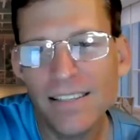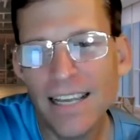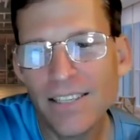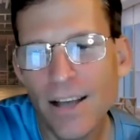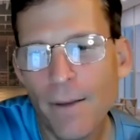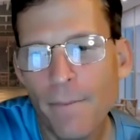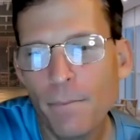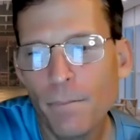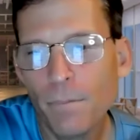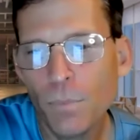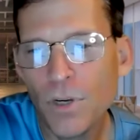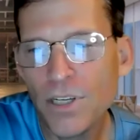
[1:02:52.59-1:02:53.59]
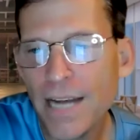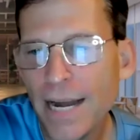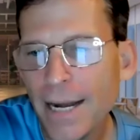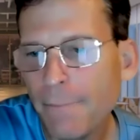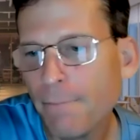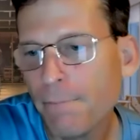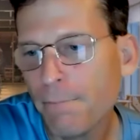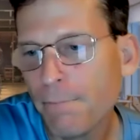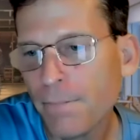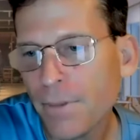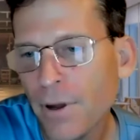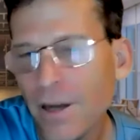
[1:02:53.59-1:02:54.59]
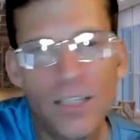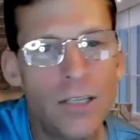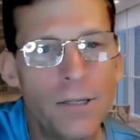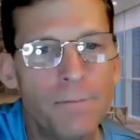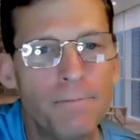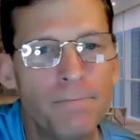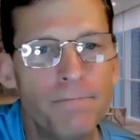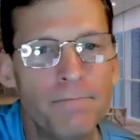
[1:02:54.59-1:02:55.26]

Thank you, John. Have a Appreciate good weekend. It. Right, too.